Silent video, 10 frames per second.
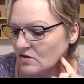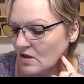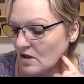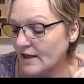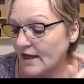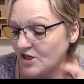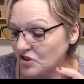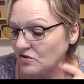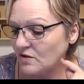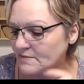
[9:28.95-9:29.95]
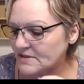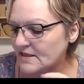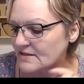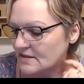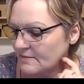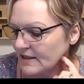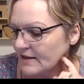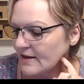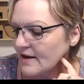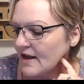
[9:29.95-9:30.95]
occasional upset stomach
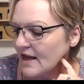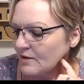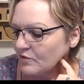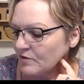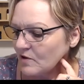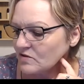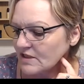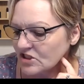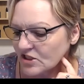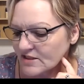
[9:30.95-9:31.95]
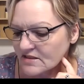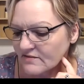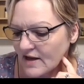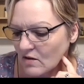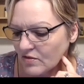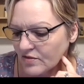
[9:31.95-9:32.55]
and promote digestive health.